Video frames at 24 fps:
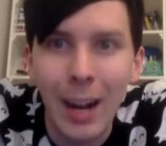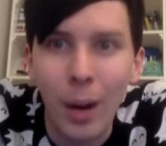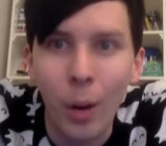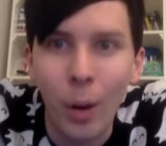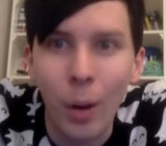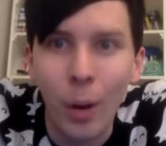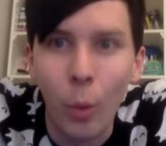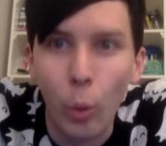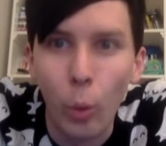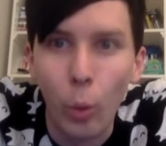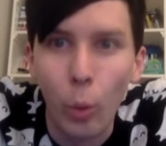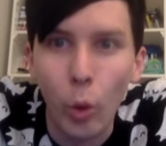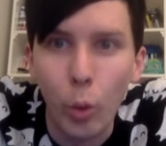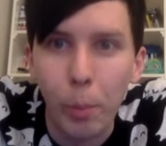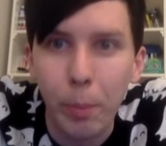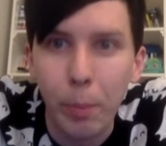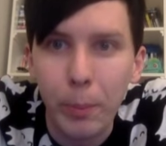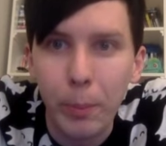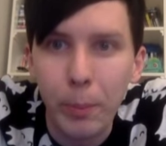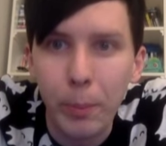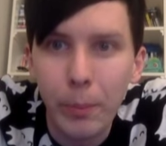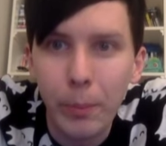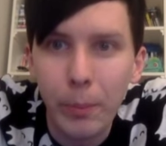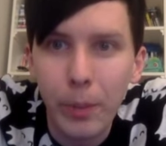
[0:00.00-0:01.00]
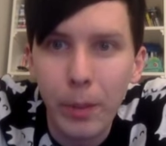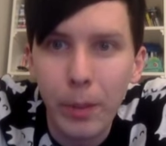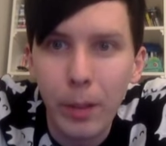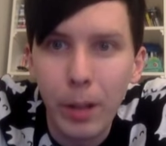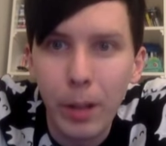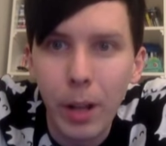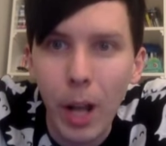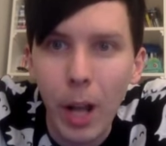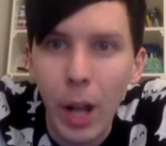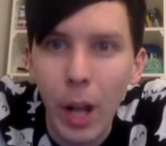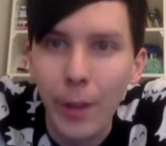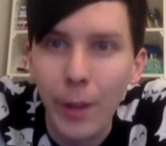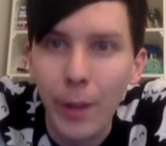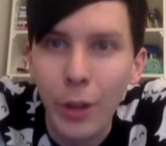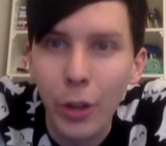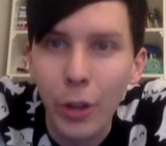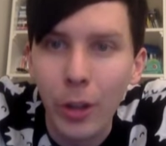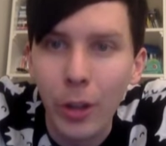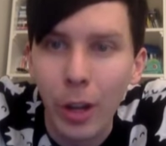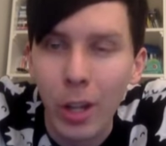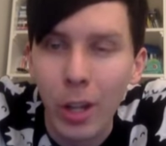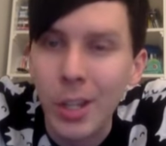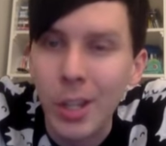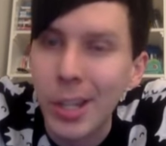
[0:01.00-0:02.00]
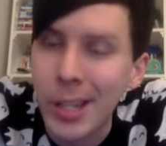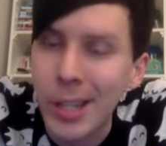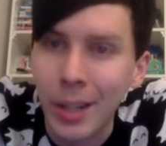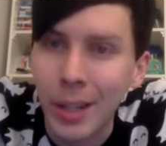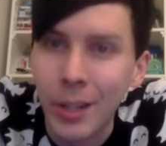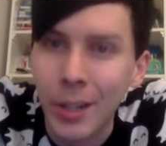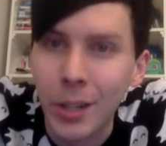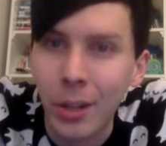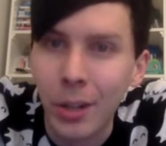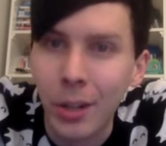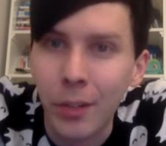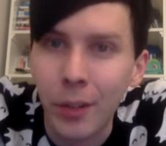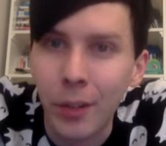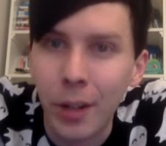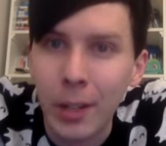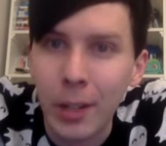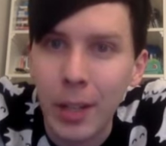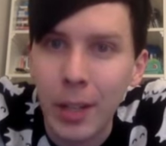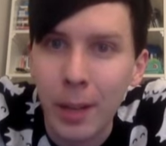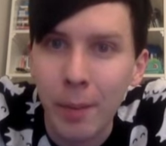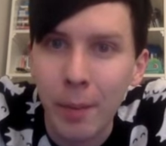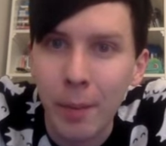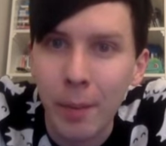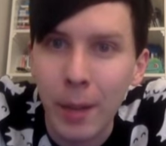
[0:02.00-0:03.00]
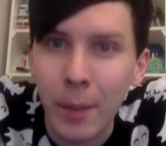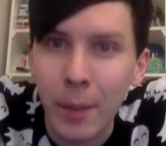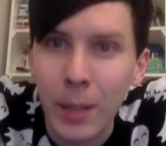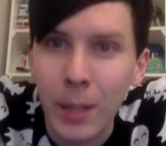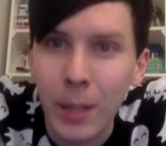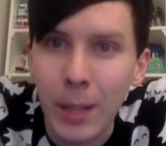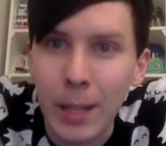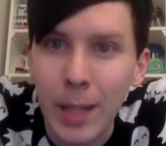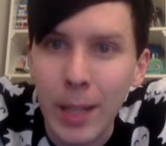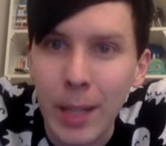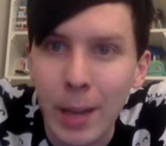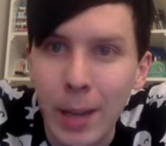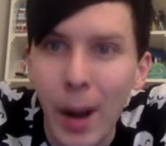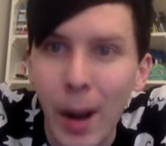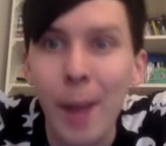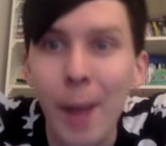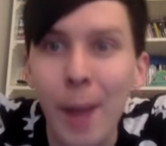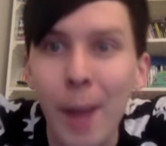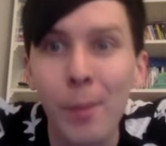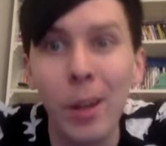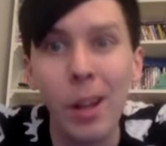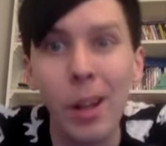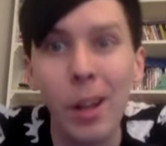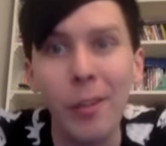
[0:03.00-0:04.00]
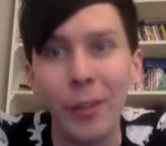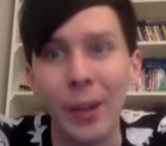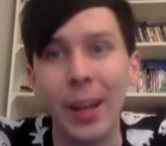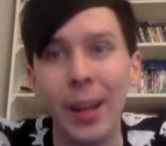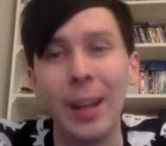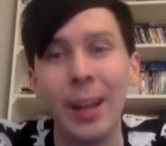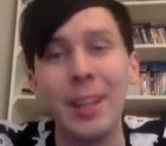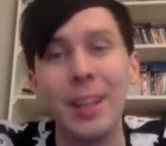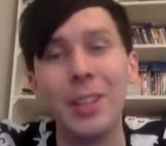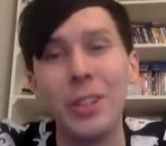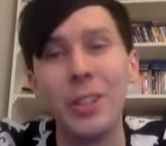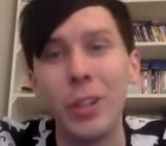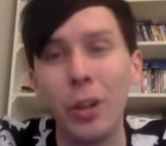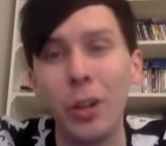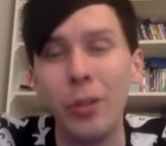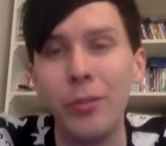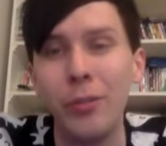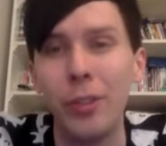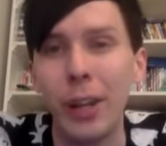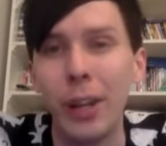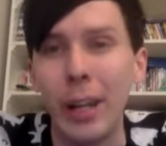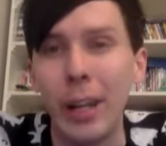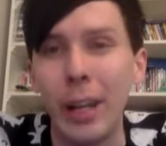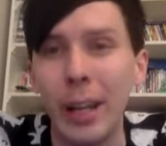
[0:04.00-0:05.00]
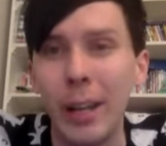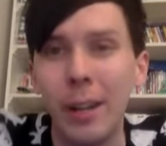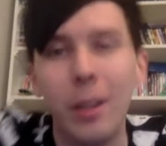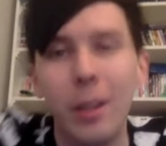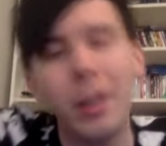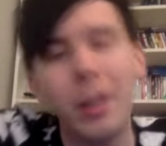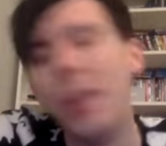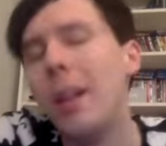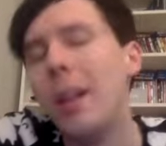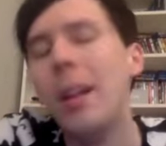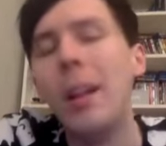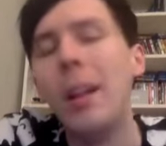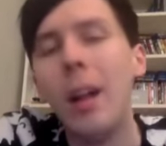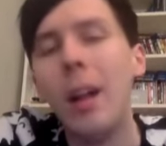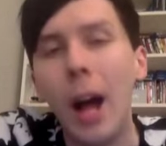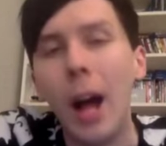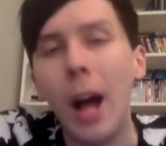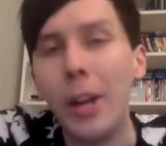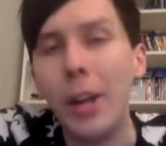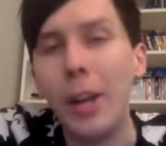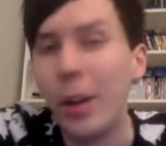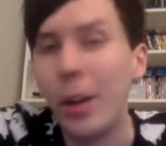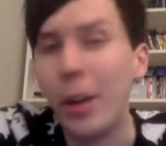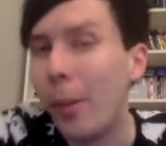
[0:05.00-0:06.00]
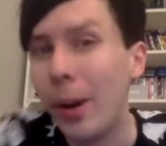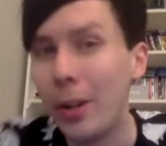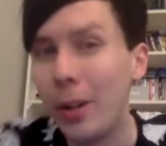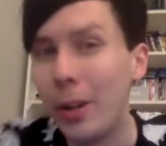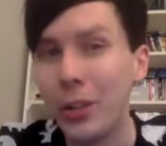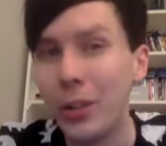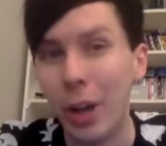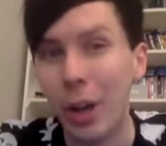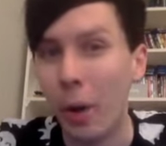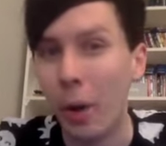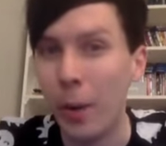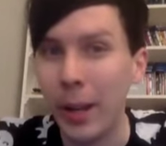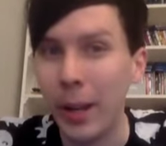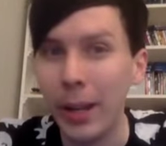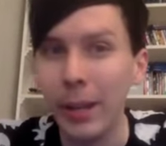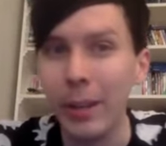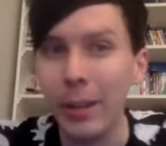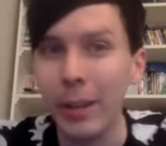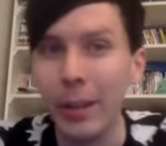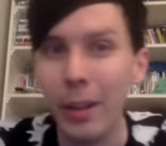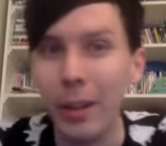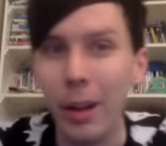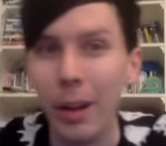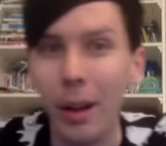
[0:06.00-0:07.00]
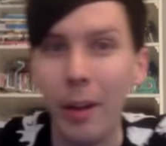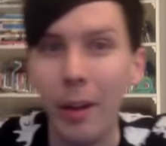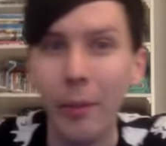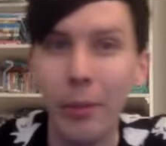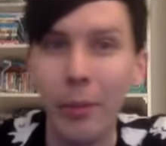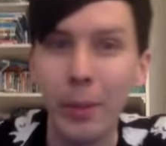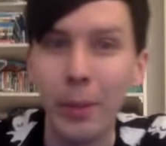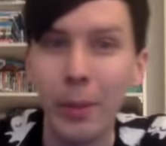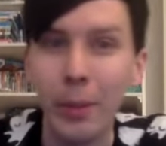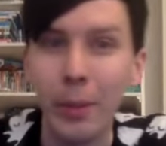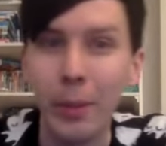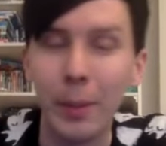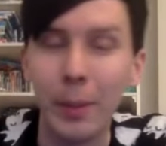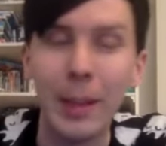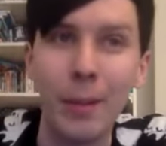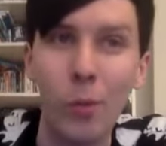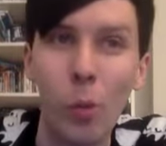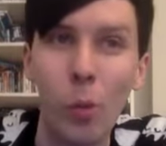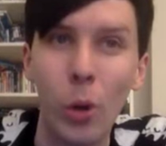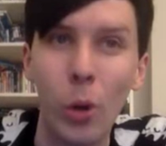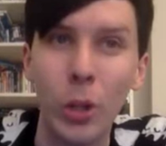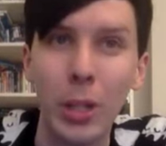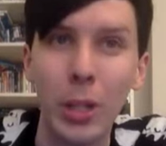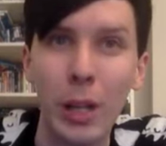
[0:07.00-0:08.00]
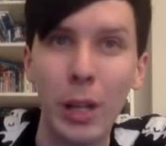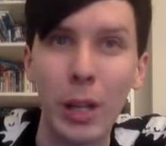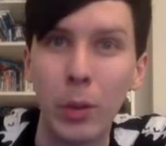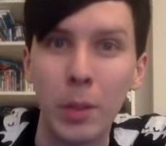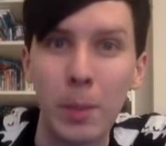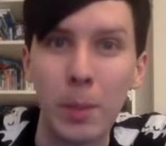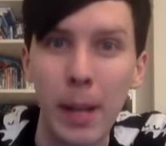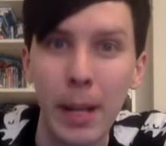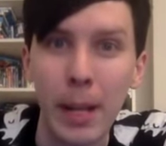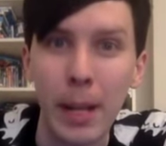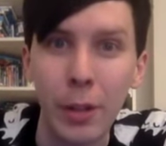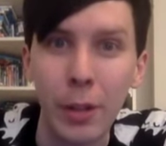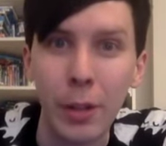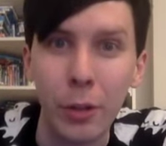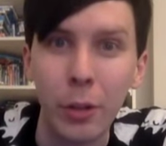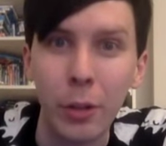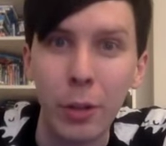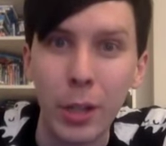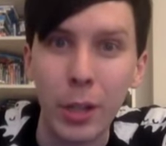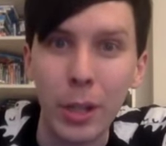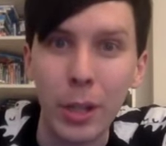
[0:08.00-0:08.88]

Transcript: You're enjoying Undertale so far, said Memes in the team. I am loving it. It's so funny. I don't know where it's going, because I haven't watched anyone's playthroughs.